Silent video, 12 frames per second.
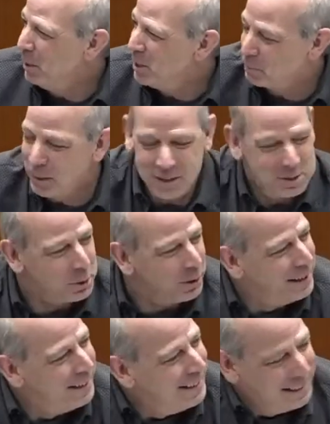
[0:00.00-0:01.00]
Anybody surprised?
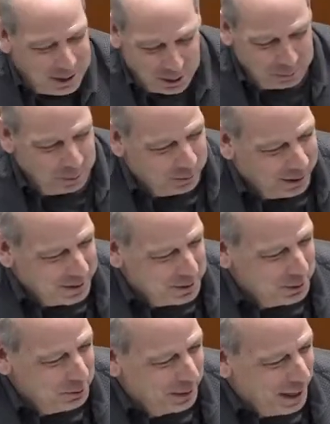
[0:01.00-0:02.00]
Sorry. I'll move
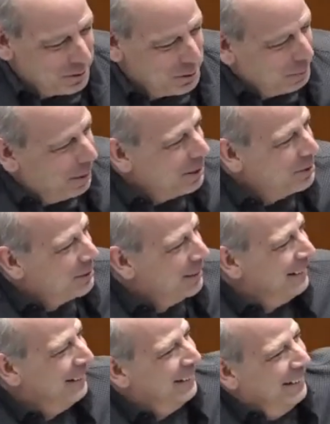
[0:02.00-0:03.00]
on to Councillor Bosch.
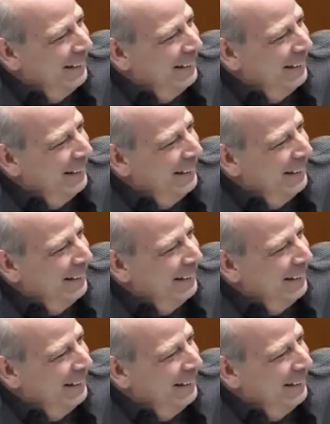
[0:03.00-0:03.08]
